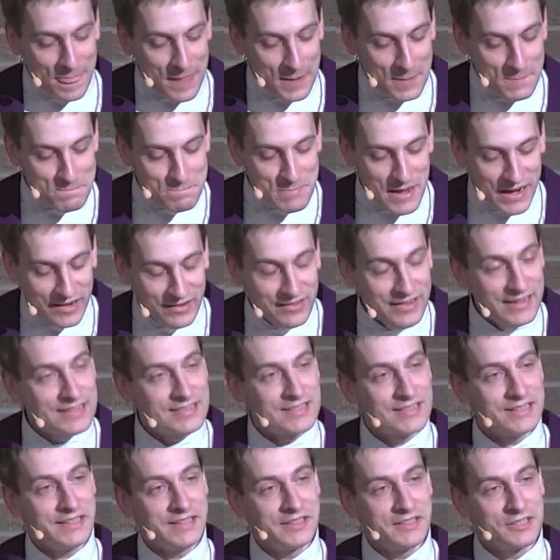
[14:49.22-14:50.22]

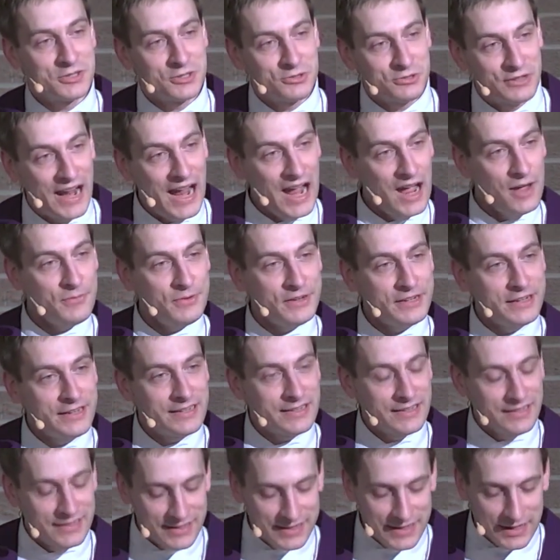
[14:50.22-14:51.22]
Mary's
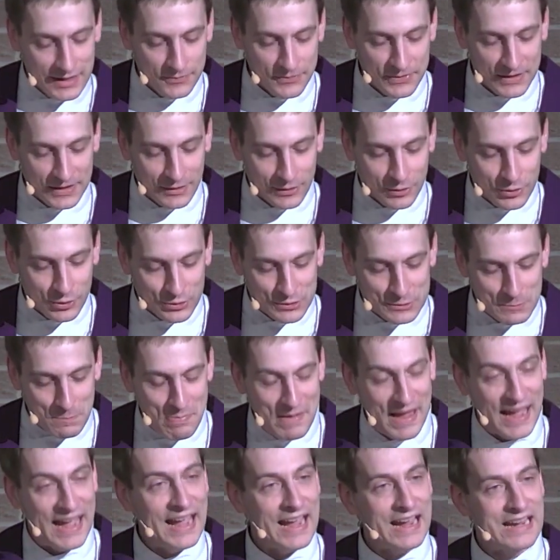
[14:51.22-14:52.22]
extravagant giving goes
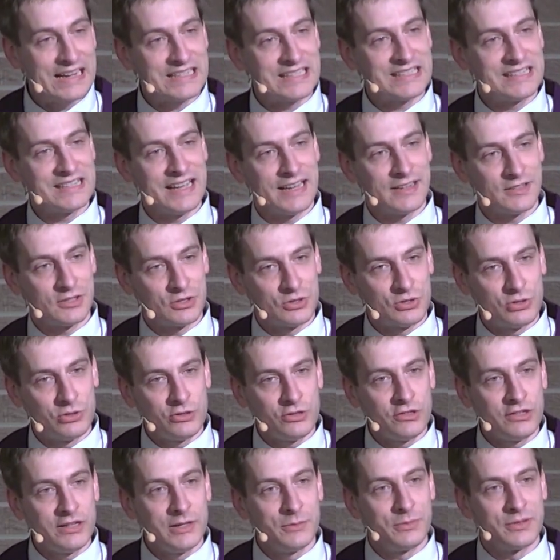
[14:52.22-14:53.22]
back to that
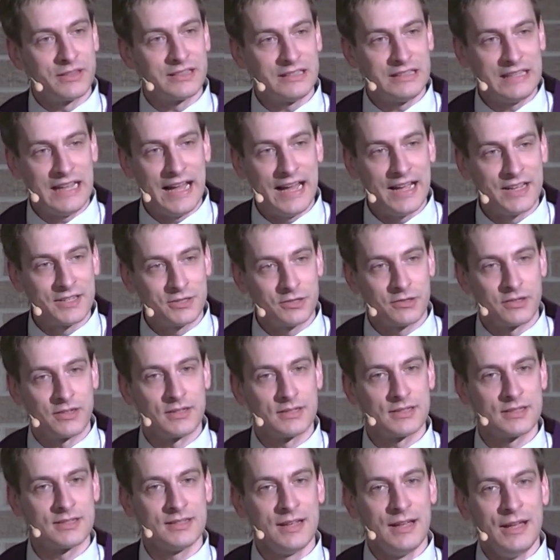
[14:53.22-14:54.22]
story with
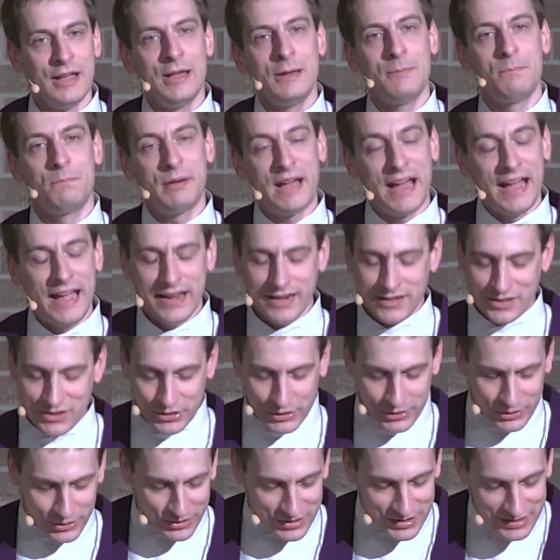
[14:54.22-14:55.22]
Lazarus back
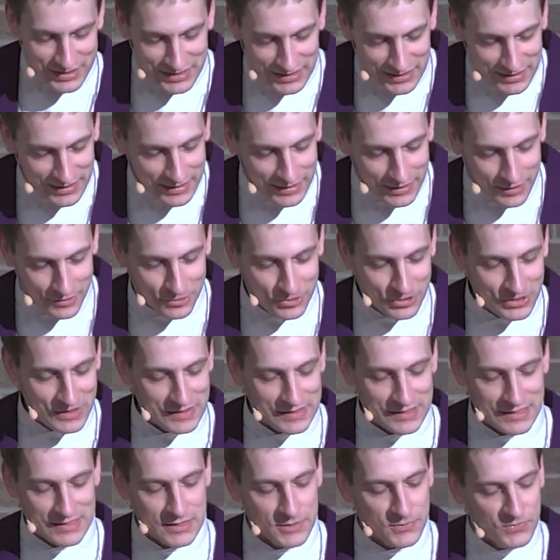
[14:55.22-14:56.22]
to her sitting at
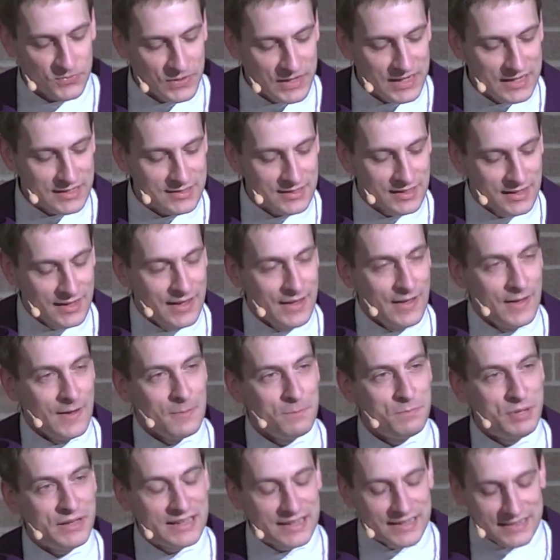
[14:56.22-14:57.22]
Jesus' feet
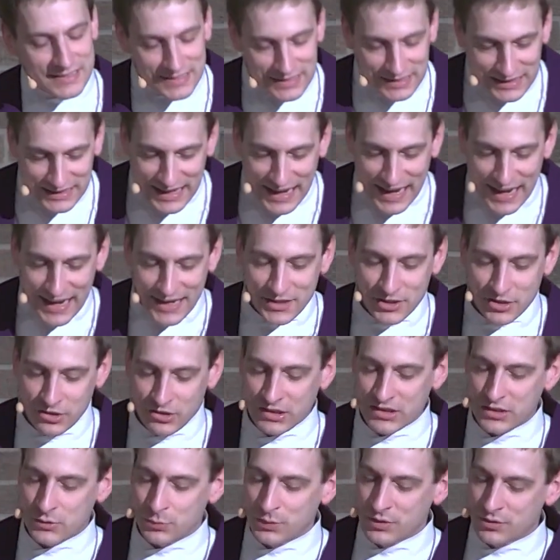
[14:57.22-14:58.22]
because
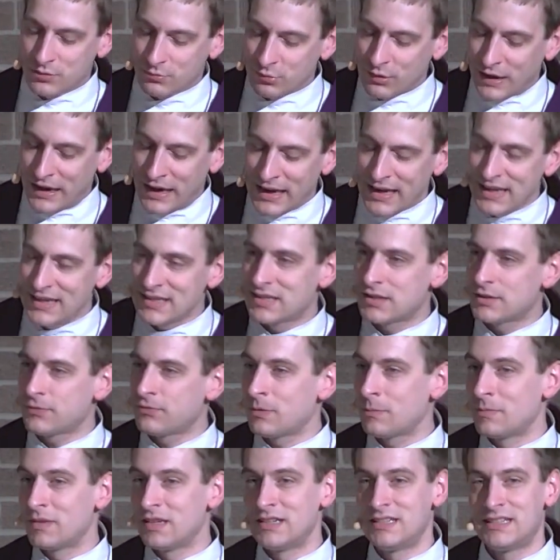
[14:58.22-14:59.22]
Lazarus was raised
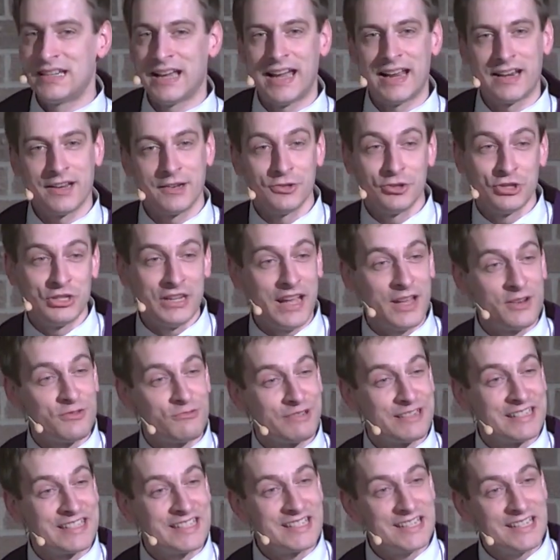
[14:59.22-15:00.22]
from the dead and she had
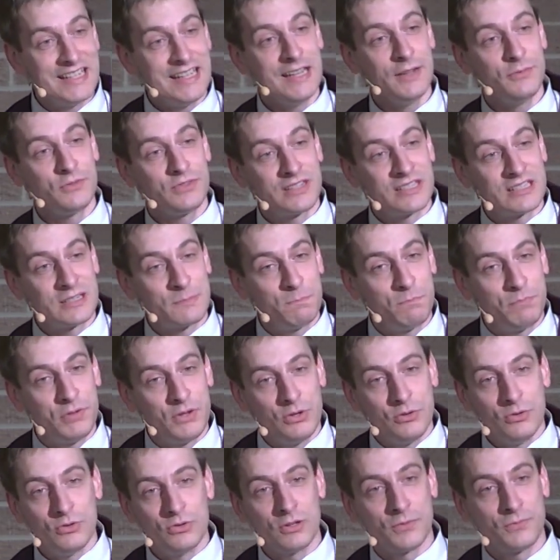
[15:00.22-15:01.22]
received this
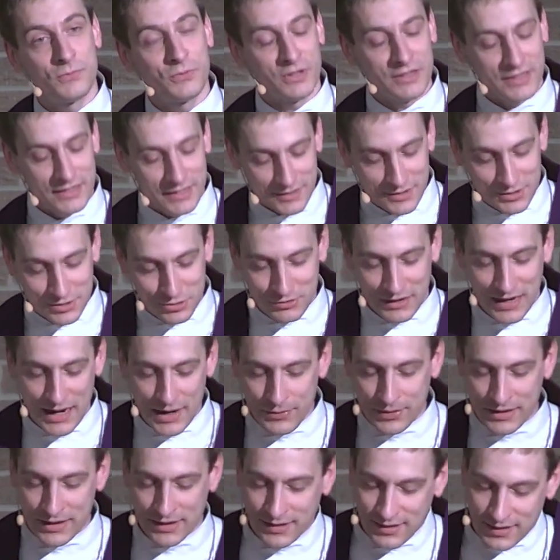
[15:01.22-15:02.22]
beautiful and
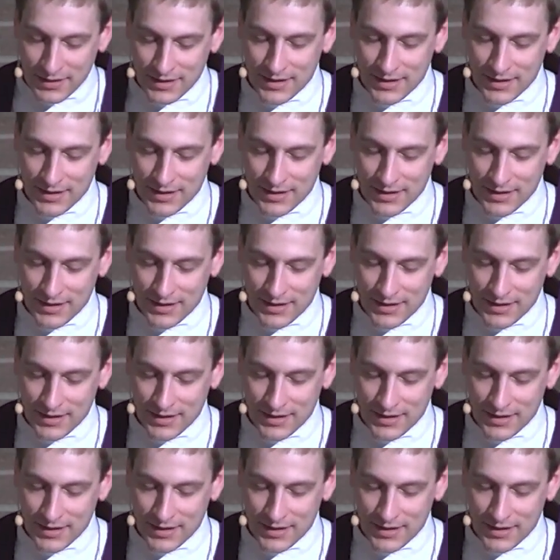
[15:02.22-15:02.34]
extravagant